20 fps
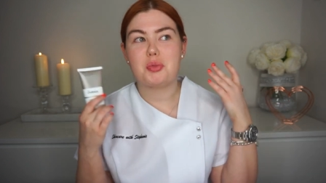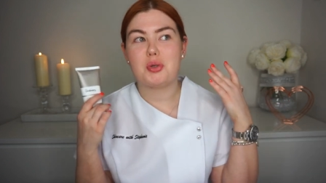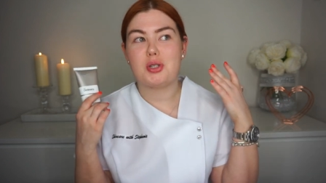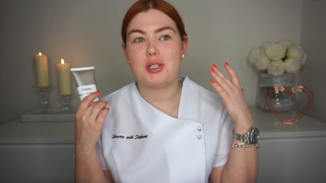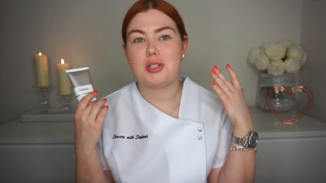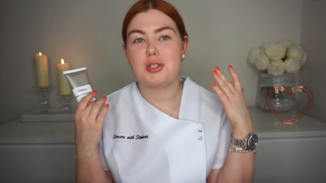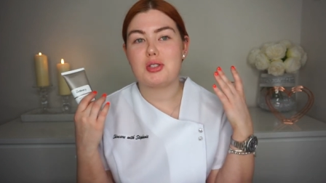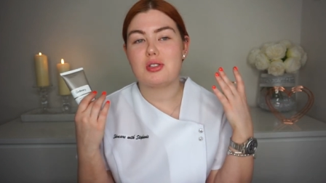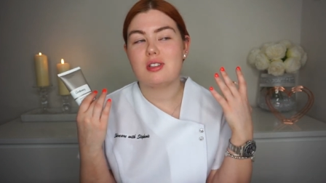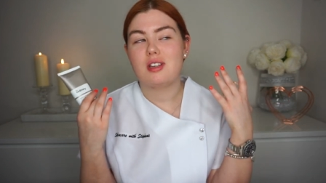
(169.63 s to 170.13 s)
but
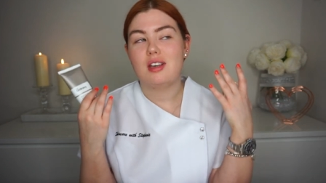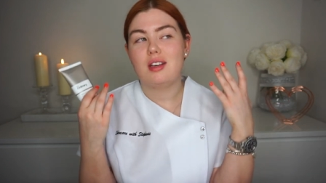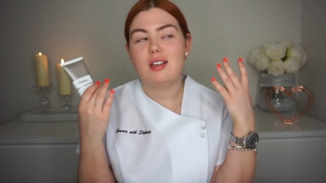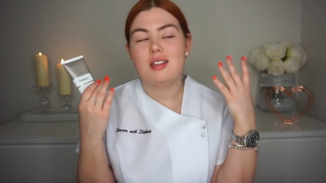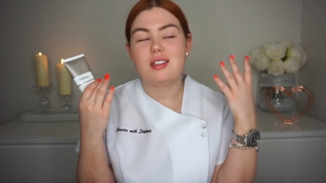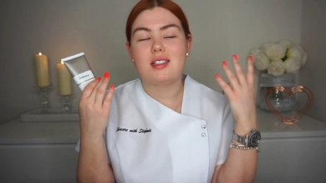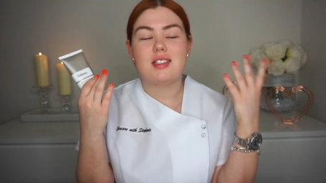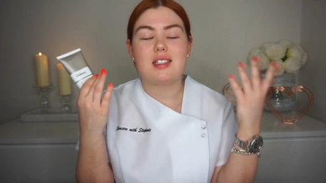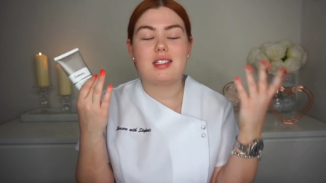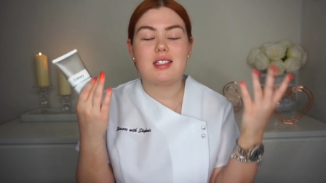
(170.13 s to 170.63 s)
it's
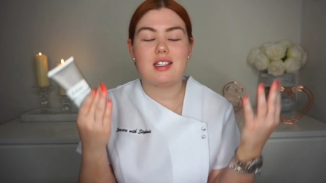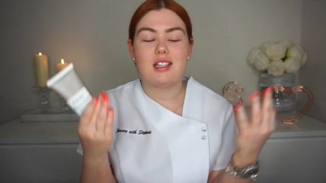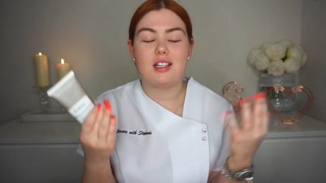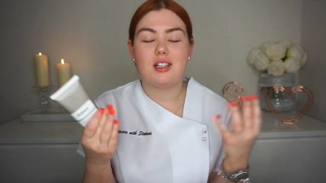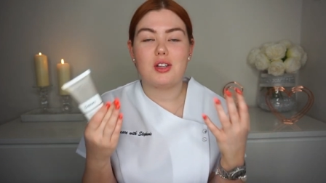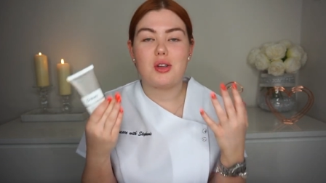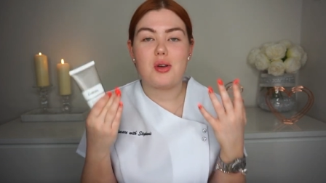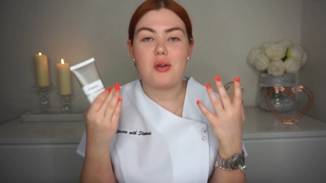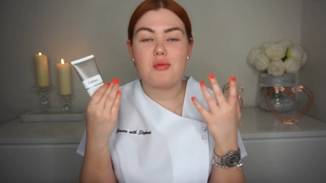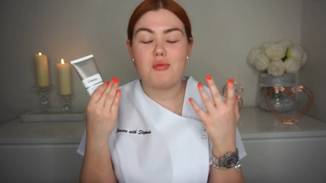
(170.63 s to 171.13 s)

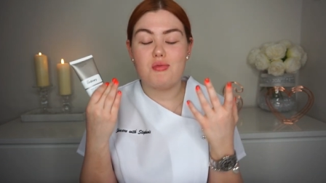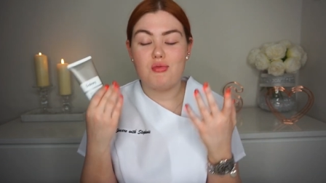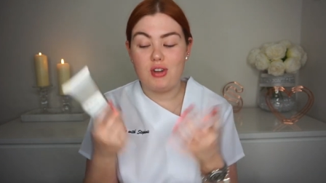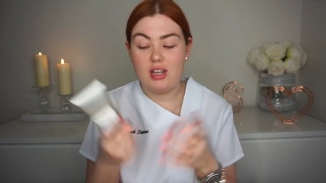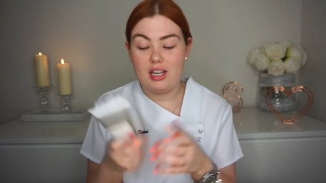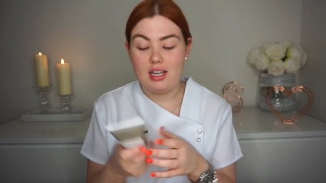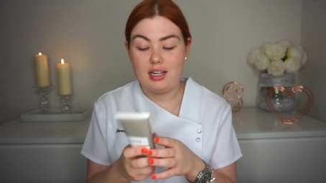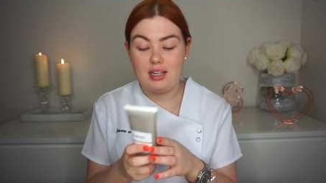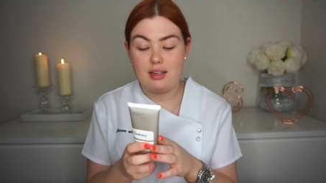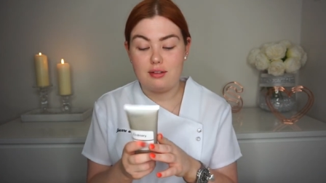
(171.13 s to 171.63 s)
still
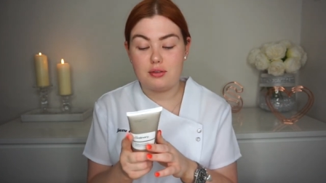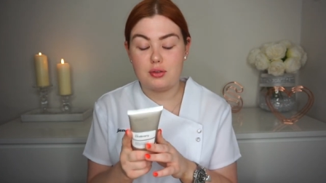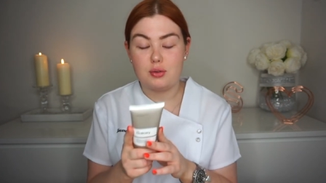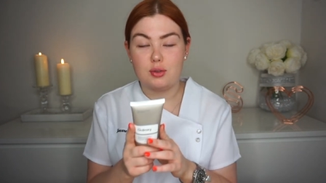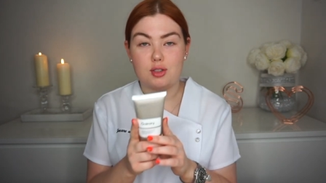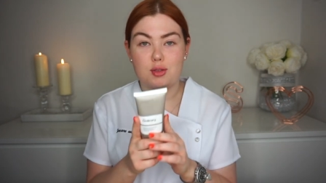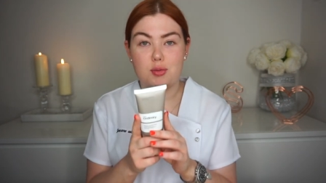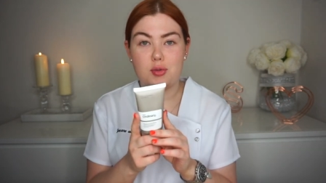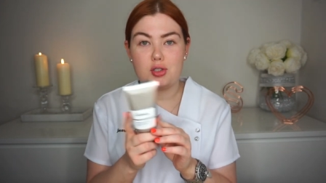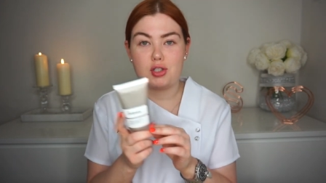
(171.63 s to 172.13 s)
really
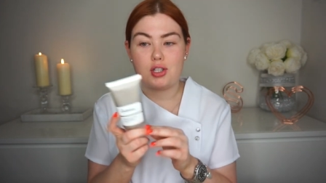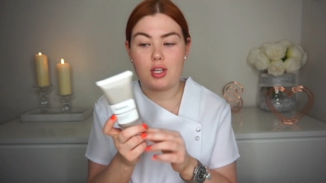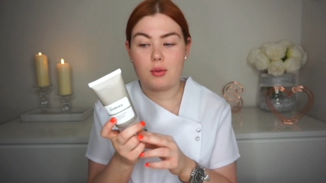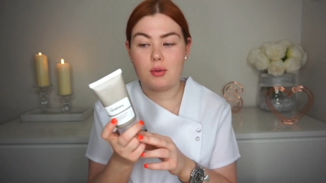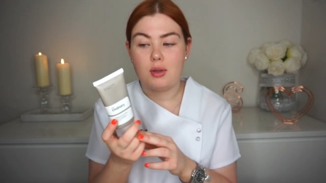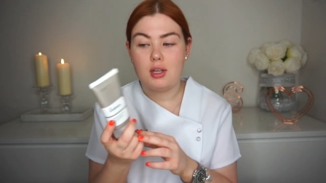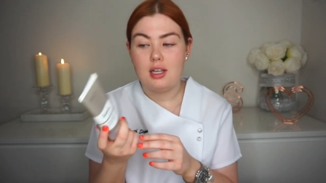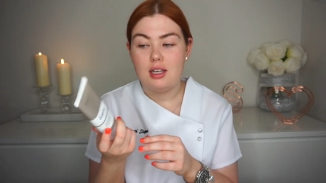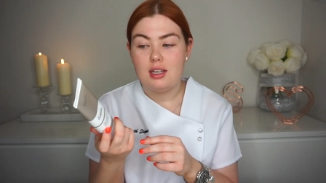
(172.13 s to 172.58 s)
affordable. So